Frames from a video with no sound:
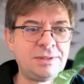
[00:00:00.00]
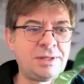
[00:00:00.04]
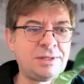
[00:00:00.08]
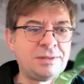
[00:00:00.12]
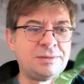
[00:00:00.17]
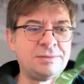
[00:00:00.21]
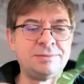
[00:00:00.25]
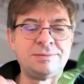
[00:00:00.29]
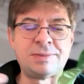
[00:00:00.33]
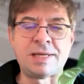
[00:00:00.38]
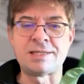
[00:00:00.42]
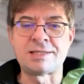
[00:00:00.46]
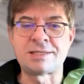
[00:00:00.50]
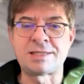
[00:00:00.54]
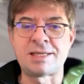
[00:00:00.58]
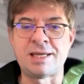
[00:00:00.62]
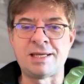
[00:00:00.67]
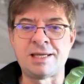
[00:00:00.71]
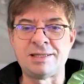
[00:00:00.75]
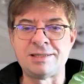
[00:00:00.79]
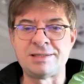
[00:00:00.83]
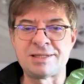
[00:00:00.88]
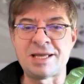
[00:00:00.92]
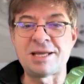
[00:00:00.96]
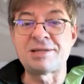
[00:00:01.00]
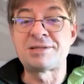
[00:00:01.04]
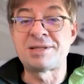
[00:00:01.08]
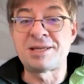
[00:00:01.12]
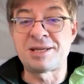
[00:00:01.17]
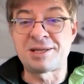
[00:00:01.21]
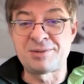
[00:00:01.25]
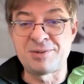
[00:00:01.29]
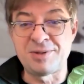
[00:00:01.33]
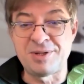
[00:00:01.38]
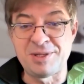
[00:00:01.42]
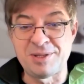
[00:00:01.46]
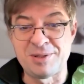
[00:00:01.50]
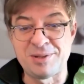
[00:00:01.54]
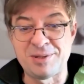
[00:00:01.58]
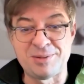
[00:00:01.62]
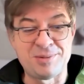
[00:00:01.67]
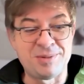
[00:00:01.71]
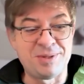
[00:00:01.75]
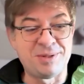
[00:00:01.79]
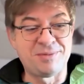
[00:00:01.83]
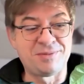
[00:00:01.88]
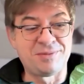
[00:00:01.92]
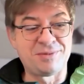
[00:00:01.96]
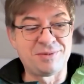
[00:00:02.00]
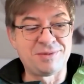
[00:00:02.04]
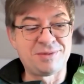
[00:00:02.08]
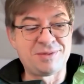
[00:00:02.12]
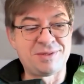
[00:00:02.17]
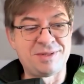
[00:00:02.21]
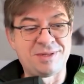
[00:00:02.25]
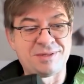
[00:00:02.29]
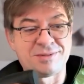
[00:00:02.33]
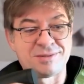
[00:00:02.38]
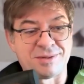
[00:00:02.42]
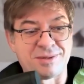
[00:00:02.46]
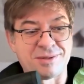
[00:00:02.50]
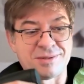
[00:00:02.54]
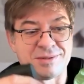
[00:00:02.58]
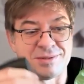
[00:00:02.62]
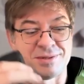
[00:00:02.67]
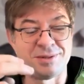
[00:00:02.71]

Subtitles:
Bad scan. That's actually one of the sectors.